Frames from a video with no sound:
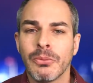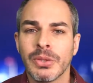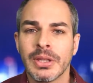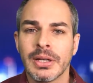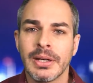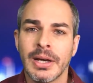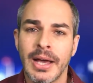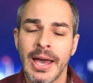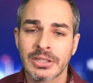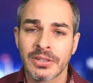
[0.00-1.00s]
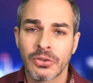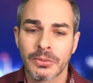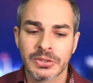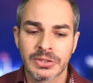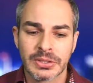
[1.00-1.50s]
with an active
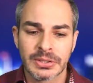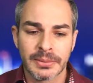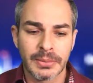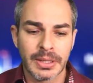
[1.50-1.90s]
thermal system